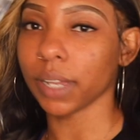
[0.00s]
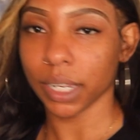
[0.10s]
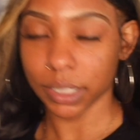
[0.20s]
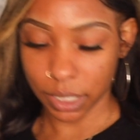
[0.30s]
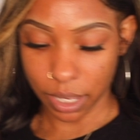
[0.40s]
like
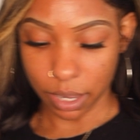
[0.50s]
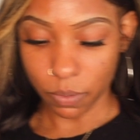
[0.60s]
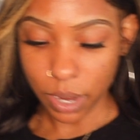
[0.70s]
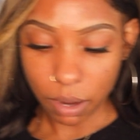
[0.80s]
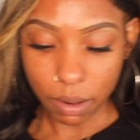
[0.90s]
I said,
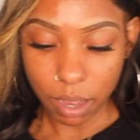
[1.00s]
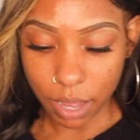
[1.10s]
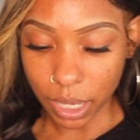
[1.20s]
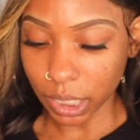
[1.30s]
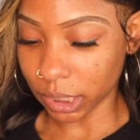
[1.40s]
when I go out,
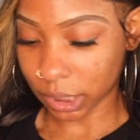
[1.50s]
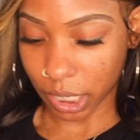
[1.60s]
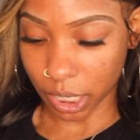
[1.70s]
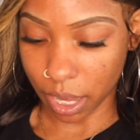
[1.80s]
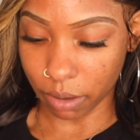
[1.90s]
I like to
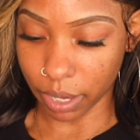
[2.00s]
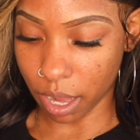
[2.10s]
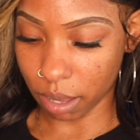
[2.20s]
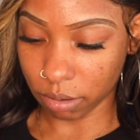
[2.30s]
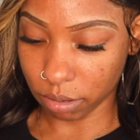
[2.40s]
stand out,
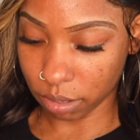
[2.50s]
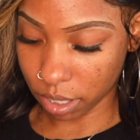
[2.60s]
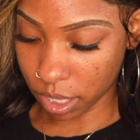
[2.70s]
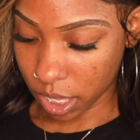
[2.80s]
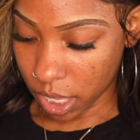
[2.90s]
y'all.
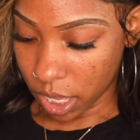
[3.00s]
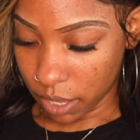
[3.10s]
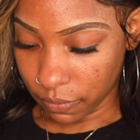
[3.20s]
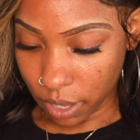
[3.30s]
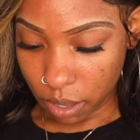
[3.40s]

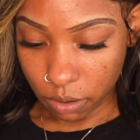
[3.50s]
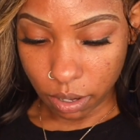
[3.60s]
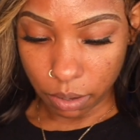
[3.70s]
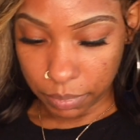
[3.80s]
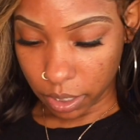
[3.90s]
Y'all
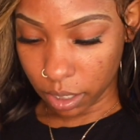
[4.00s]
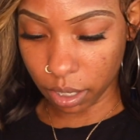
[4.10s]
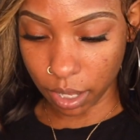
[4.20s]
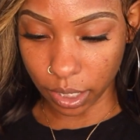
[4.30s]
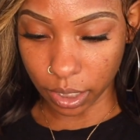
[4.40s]
know me,
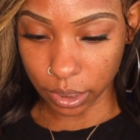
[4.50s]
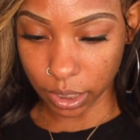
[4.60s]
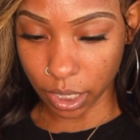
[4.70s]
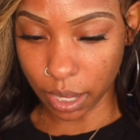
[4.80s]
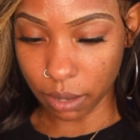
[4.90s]
I like to
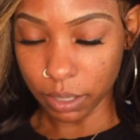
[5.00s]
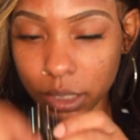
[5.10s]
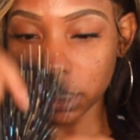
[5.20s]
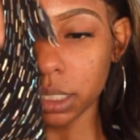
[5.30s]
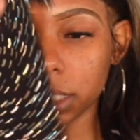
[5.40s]
stand out. And
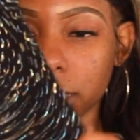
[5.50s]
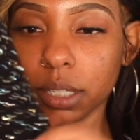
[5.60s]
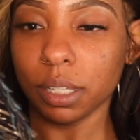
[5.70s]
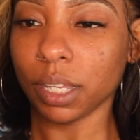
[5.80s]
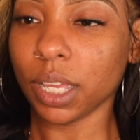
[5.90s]
it's just,
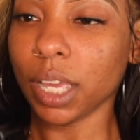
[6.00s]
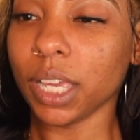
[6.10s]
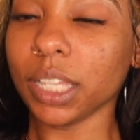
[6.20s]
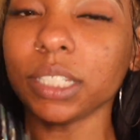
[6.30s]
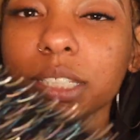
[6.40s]

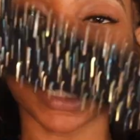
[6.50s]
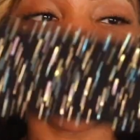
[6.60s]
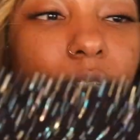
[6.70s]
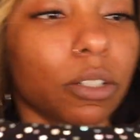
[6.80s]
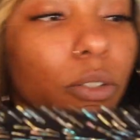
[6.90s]
it looks like a
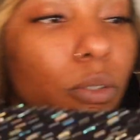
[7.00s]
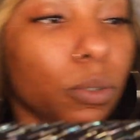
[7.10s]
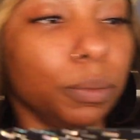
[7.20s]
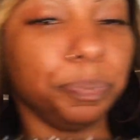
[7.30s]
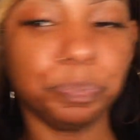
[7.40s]

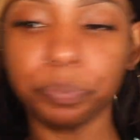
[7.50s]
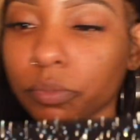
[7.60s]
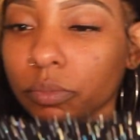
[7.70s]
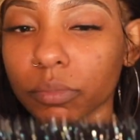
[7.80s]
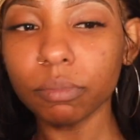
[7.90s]
little
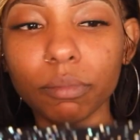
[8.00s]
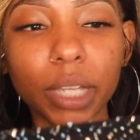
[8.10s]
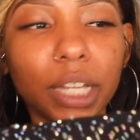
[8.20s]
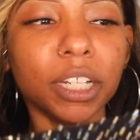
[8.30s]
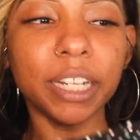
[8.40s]

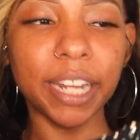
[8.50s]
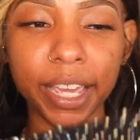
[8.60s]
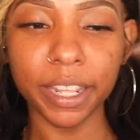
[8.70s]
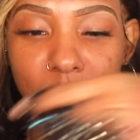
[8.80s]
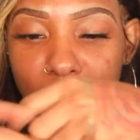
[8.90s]

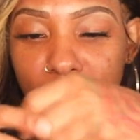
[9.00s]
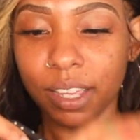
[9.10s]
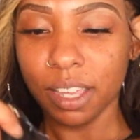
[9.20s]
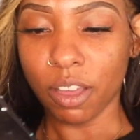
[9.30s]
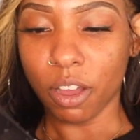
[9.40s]
net
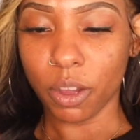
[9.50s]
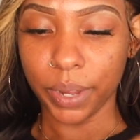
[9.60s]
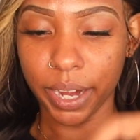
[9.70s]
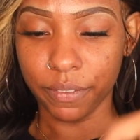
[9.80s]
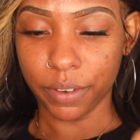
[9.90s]
or
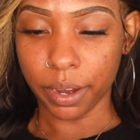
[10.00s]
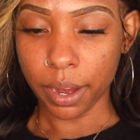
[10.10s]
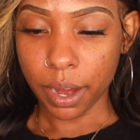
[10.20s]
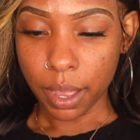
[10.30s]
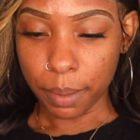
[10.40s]
whatever.
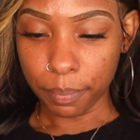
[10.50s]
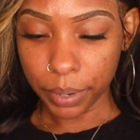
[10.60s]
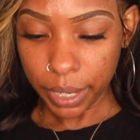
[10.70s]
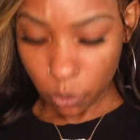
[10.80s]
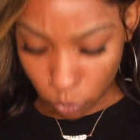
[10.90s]
But